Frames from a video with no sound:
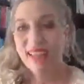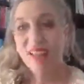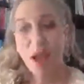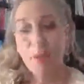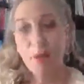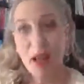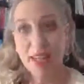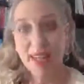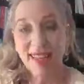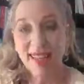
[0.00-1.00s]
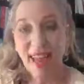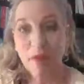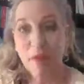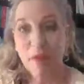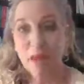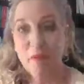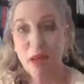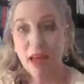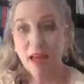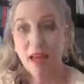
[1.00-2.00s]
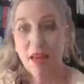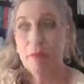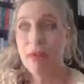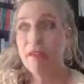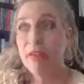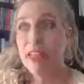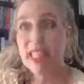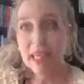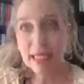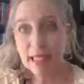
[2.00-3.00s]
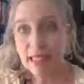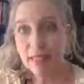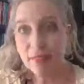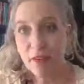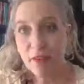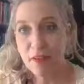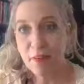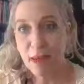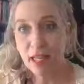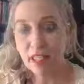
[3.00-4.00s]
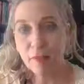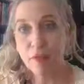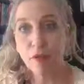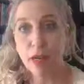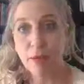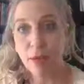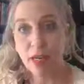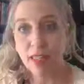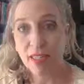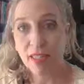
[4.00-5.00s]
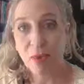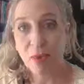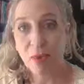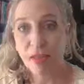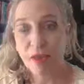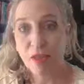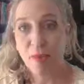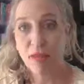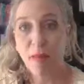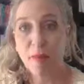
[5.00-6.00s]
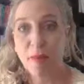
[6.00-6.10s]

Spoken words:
So happy writing, happy feedback. Be fantastic at giving feedback. It's great practice as an author to become a